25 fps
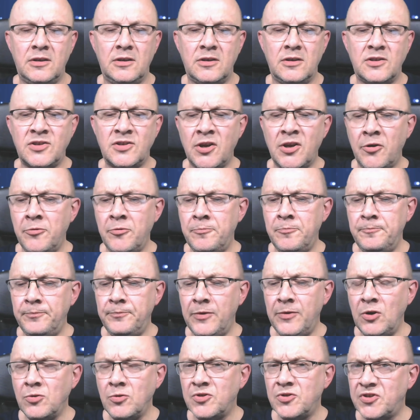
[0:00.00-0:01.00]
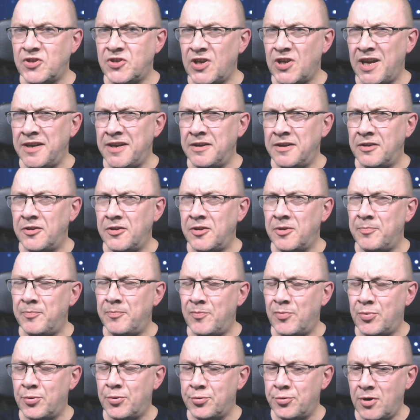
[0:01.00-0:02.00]
So you're saying that the
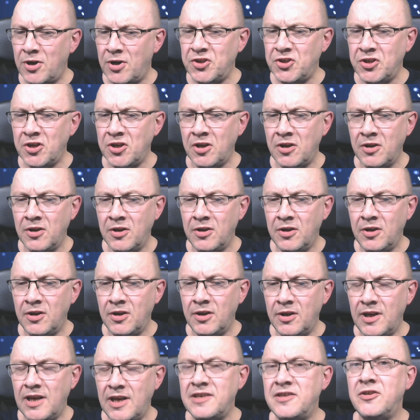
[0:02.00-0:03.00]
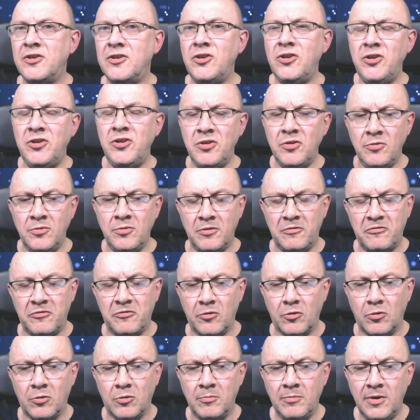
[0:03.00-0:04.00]
pressure isn't
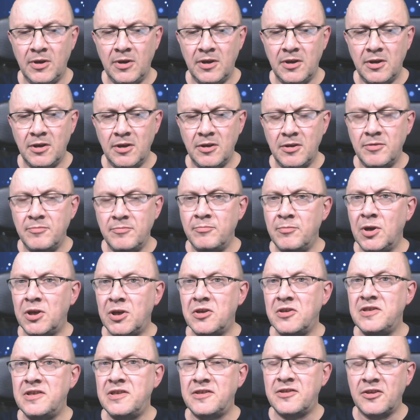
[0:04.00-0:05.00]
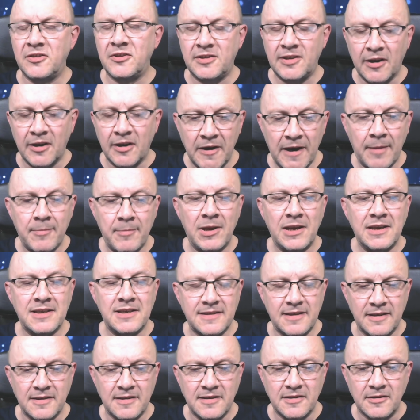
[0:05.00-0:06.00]
uniform because it's a dynamic
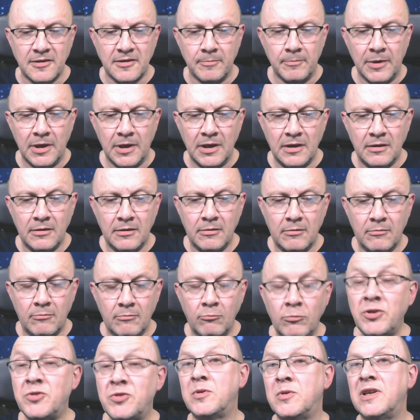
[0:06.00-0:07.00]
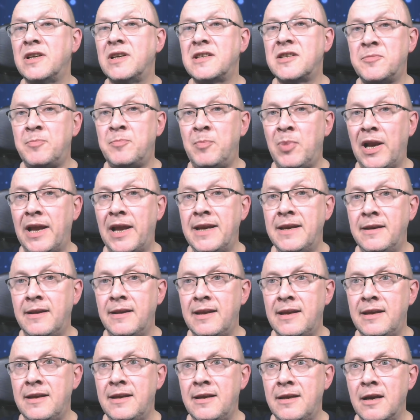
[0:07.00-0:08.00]
system, which would explain
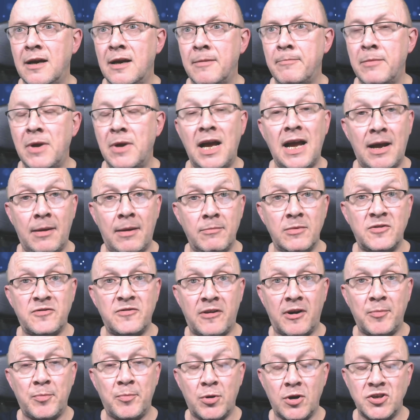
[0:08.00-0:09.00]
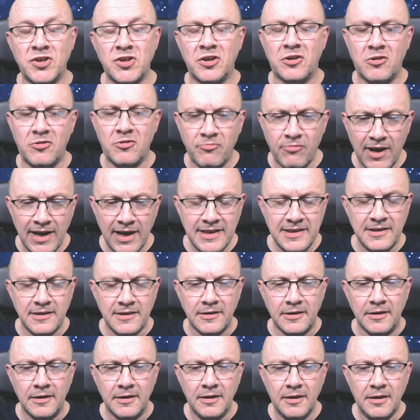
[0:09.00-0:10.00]
the atmospheric pressure
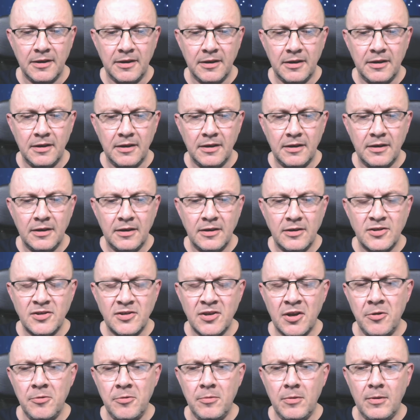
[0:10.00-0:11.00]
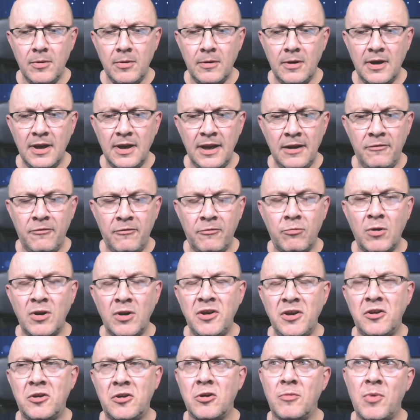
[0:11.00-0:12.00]
gradient. So if
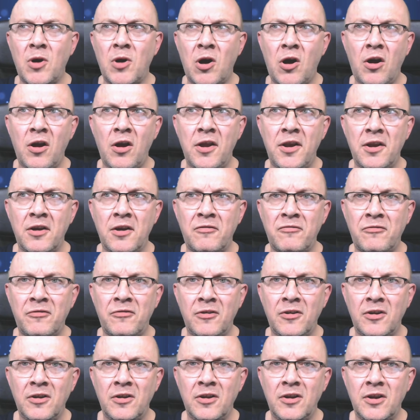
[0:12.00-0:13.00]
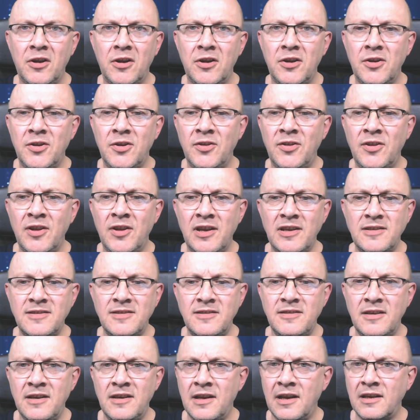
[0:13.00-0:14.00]
when you go up high enough
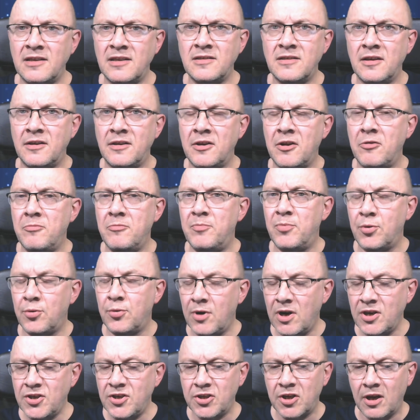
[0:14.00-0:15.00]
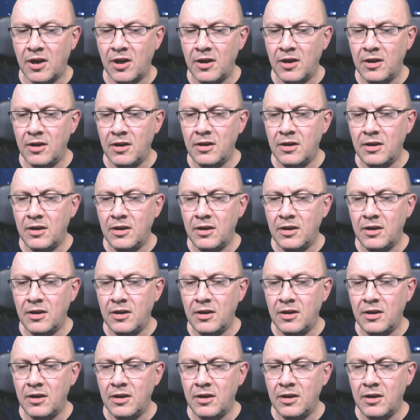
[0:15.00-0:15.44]
there's next to no pressure,